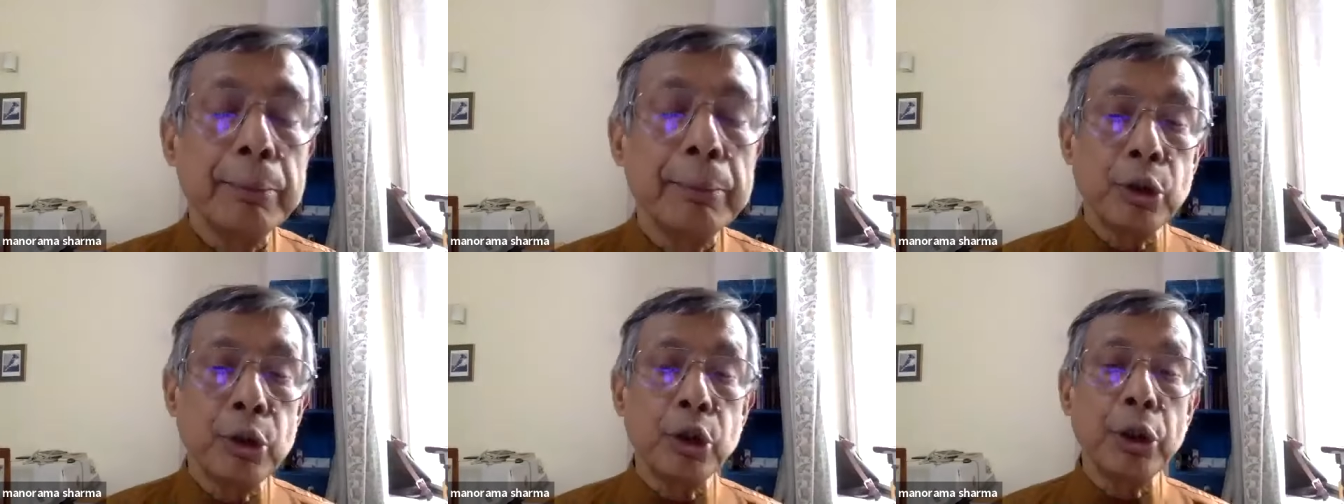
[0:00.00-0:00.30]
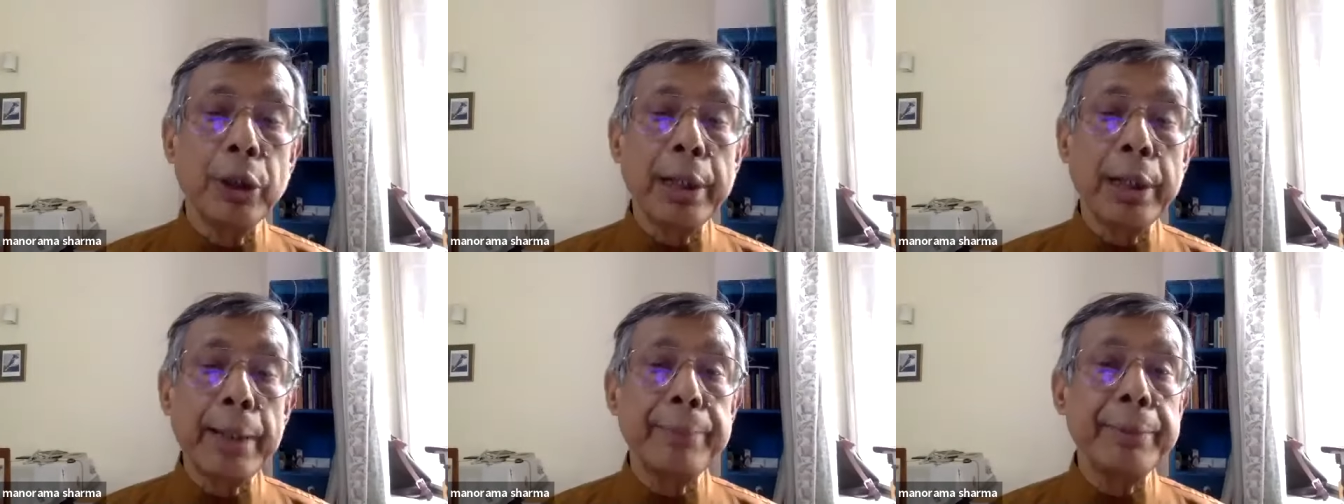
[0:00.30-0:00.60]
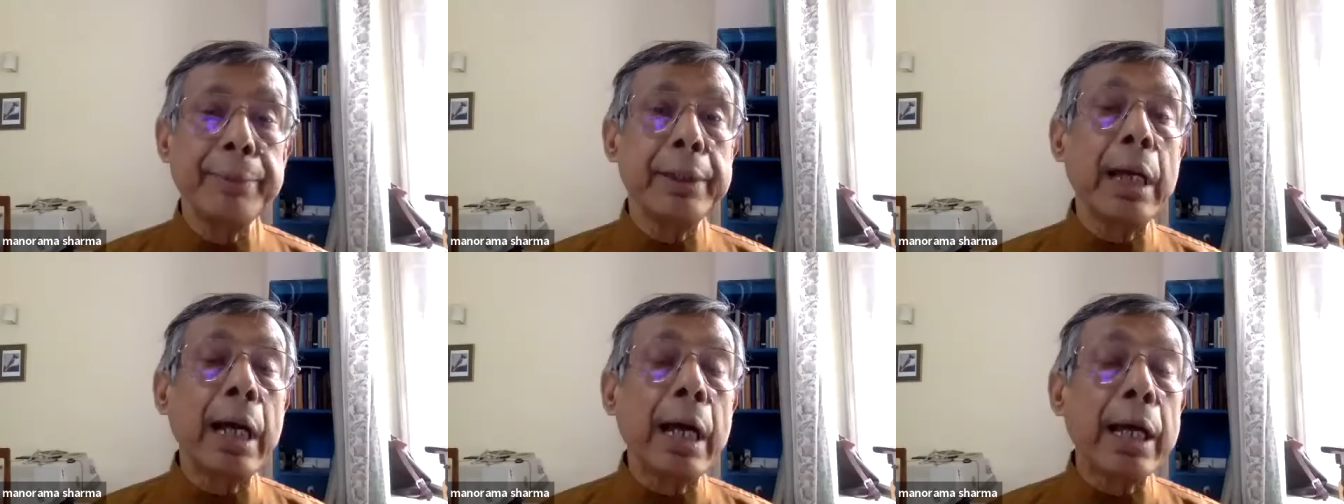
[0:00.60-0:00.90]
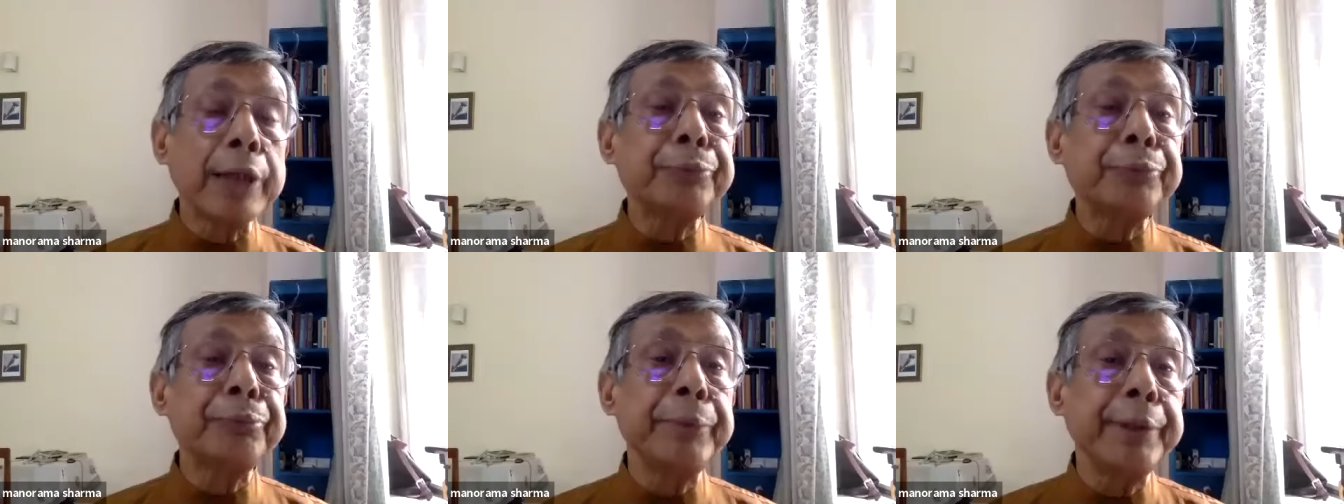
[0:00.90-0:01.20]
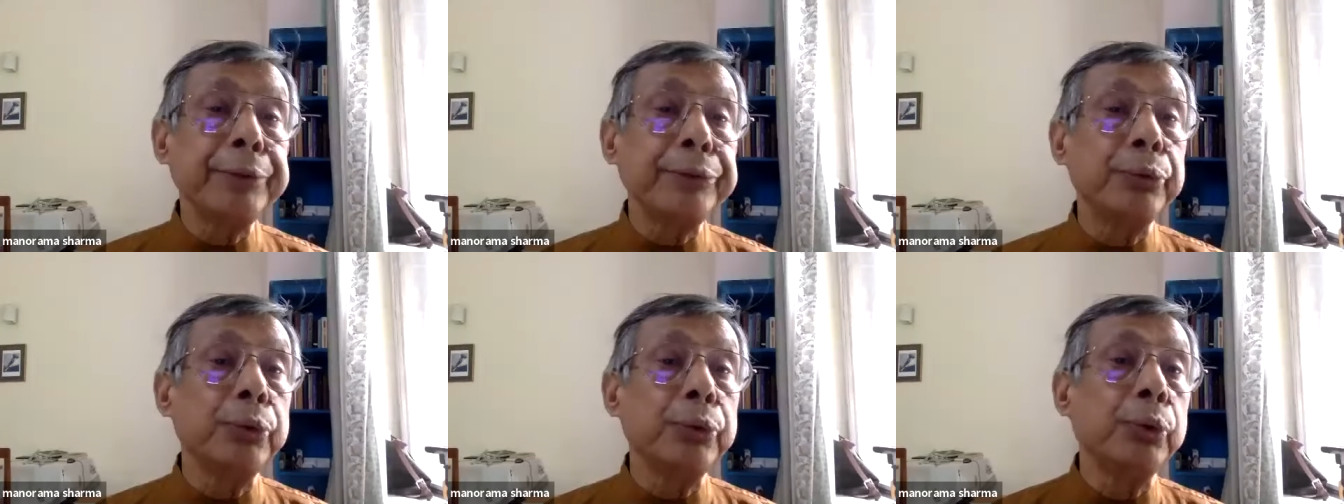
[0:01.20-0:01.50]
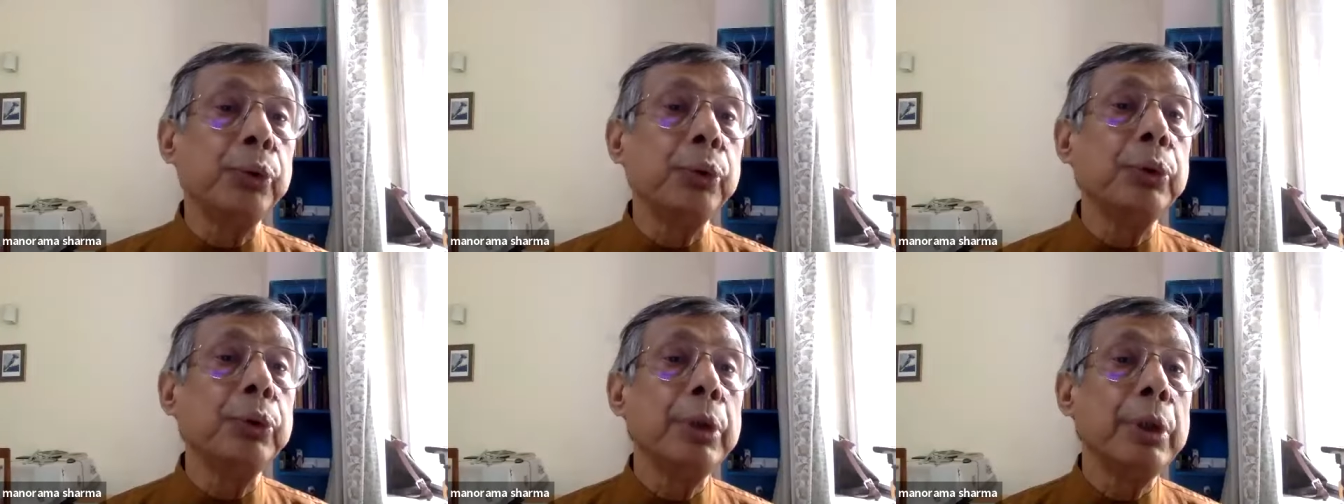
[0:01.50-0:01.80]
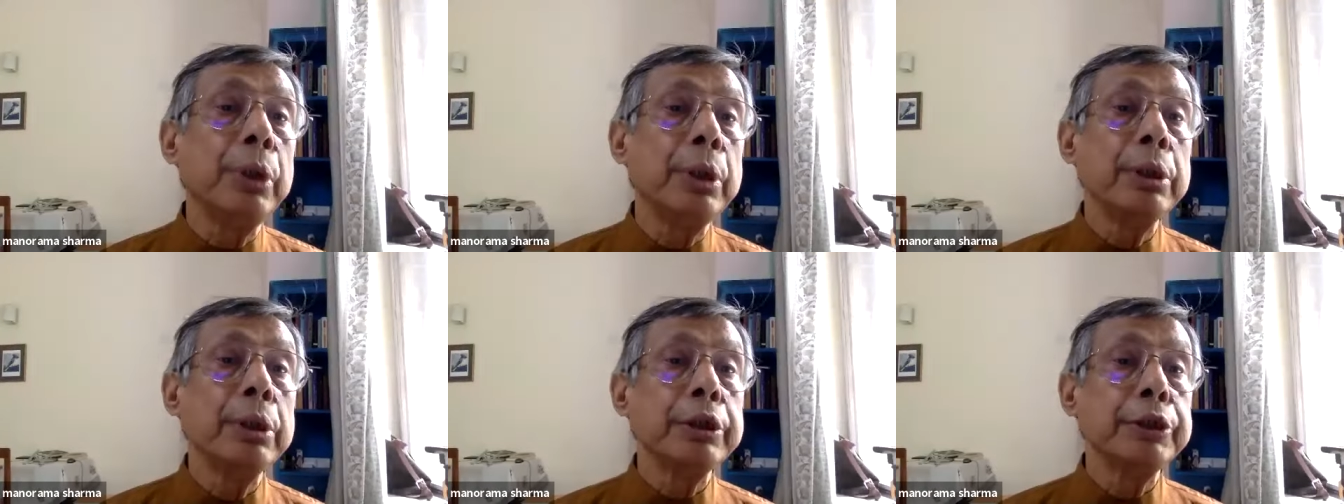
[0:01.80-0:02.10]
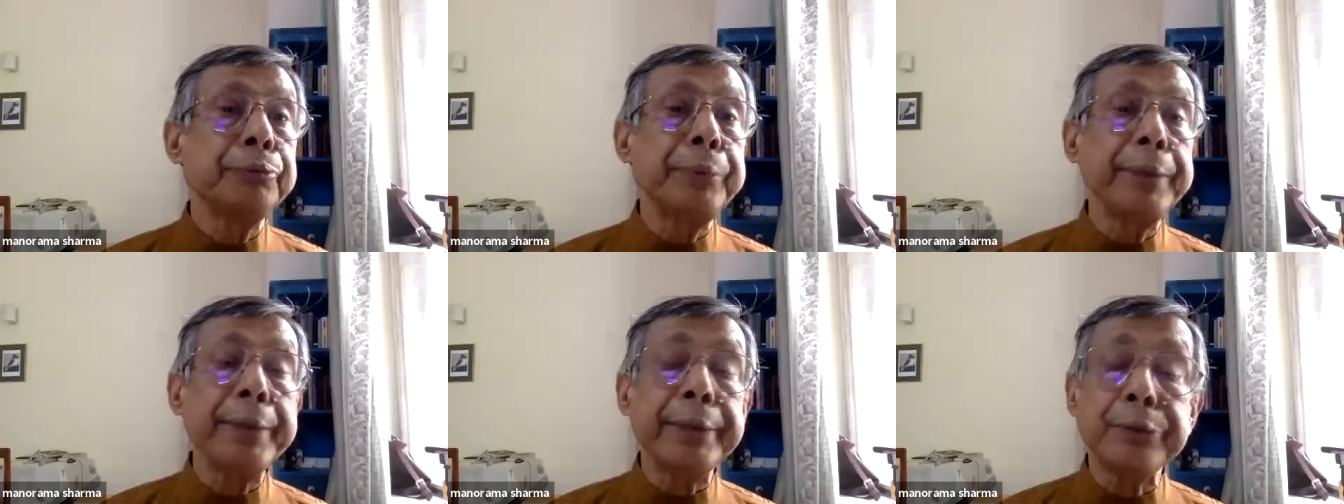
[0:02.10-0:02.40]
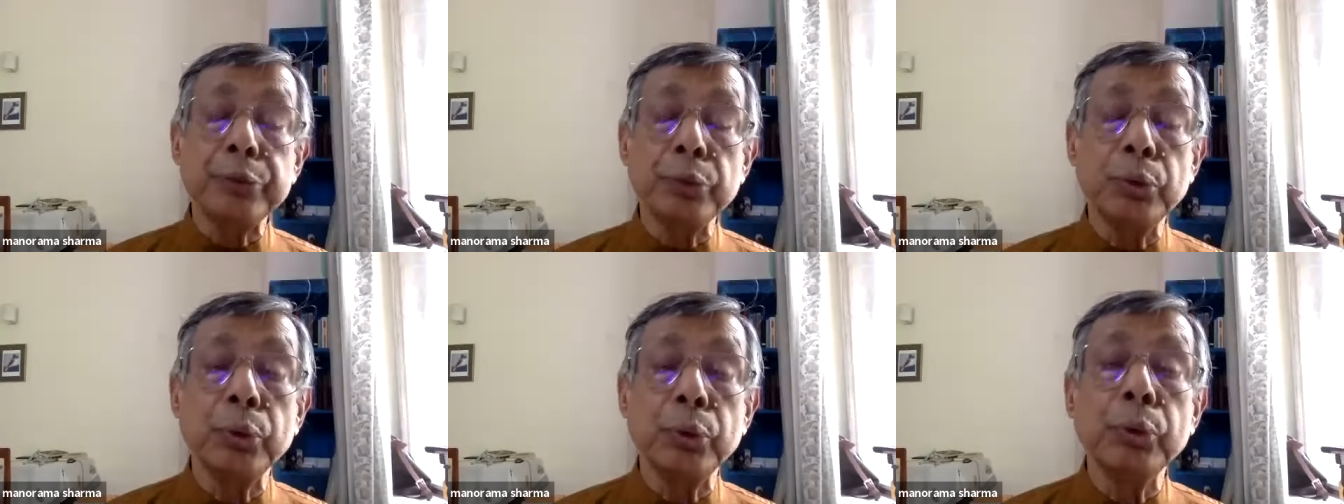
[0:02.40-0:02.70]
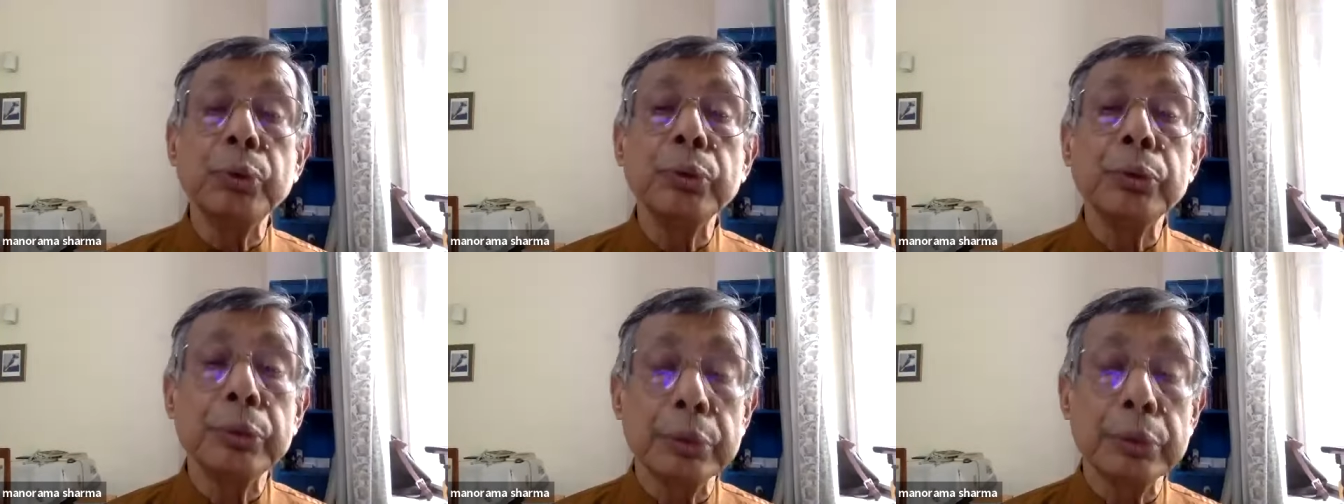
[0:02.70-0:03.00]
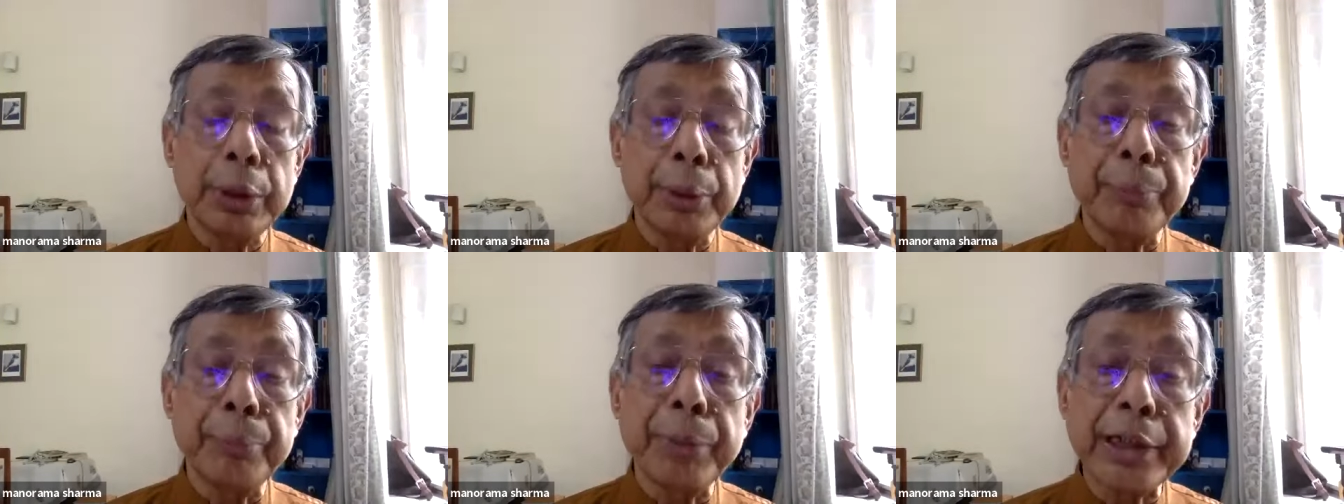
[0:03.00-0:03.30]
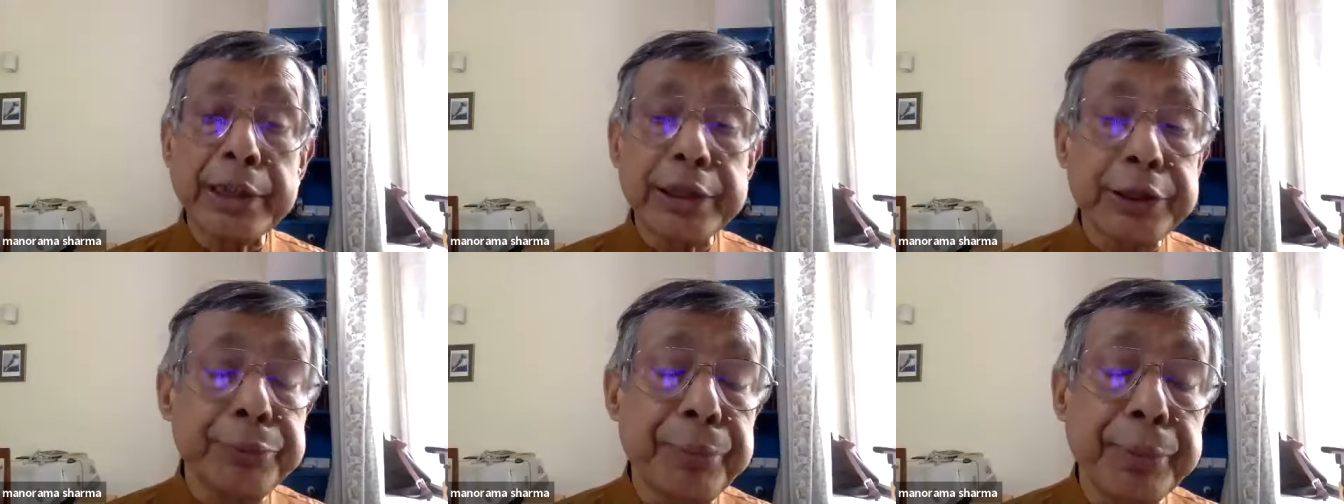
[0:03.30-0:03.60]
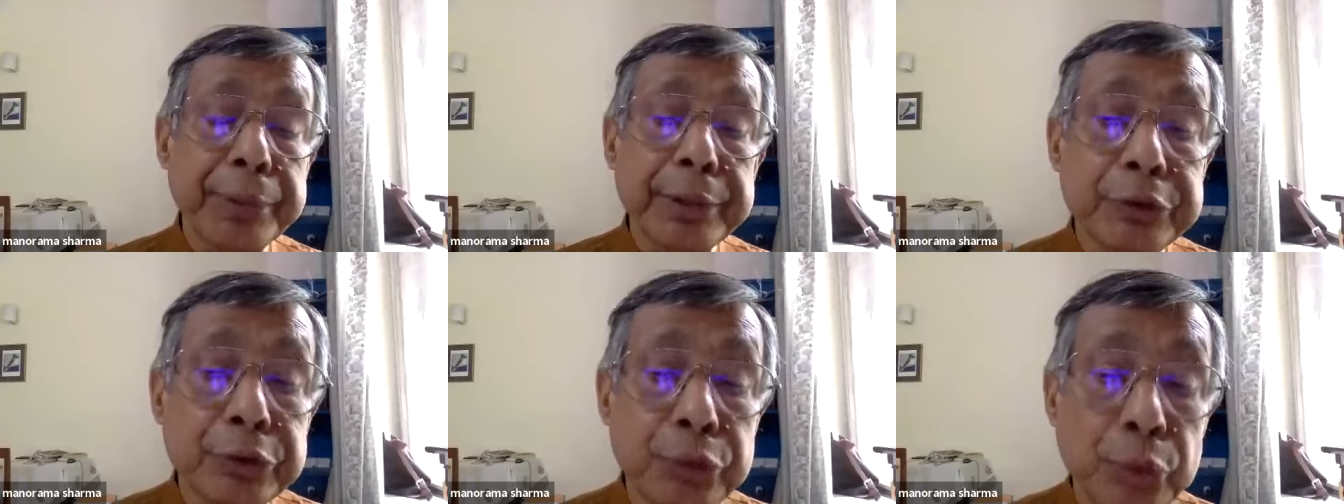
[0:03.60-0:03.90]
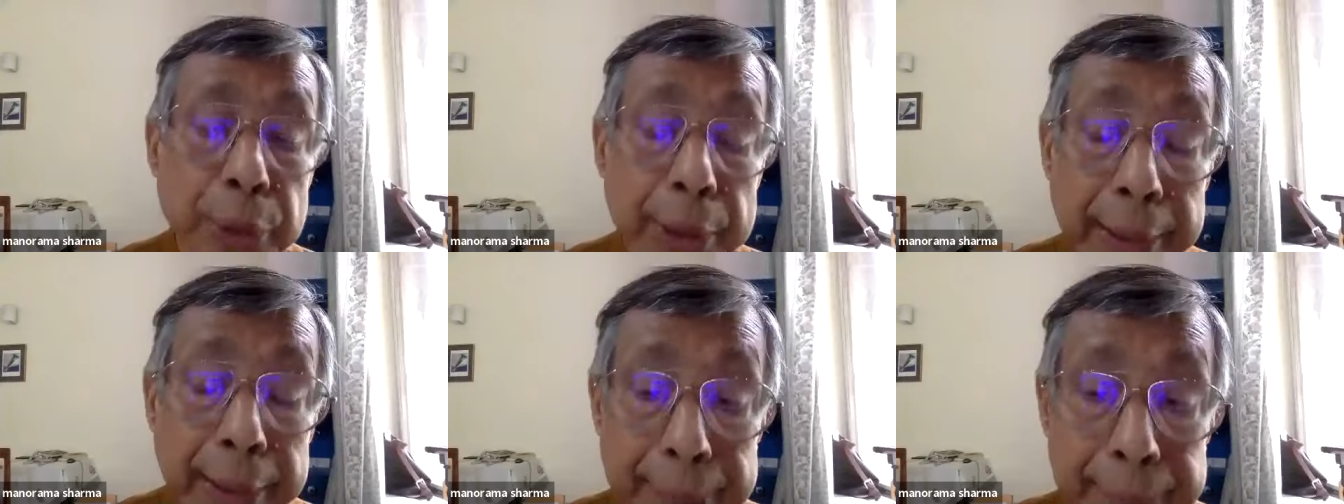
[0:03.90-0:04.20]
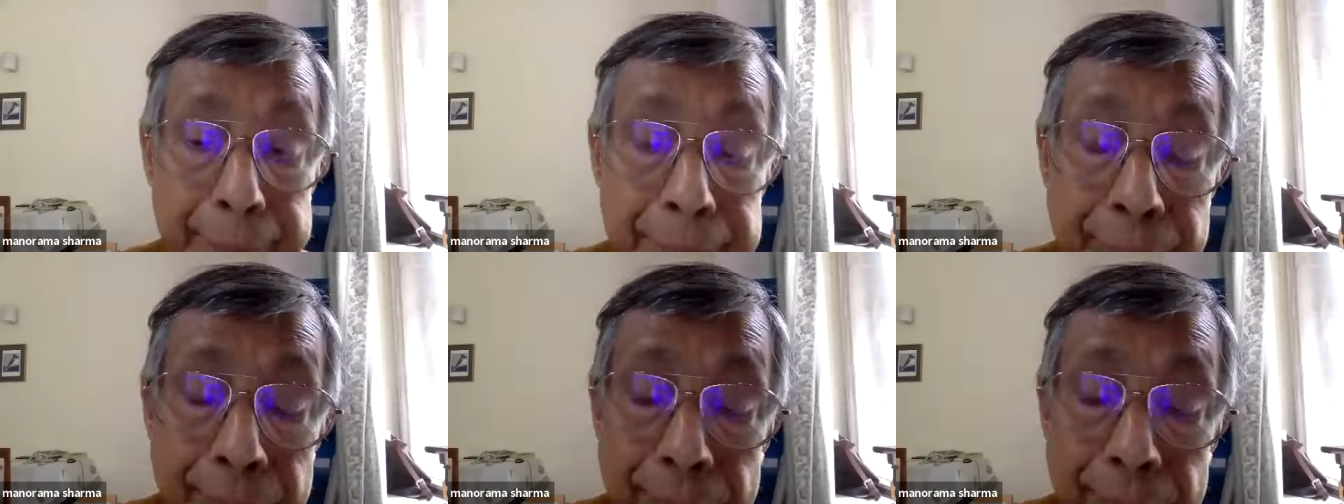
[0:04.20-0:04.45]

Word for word: for having asked me to speak to the participants today.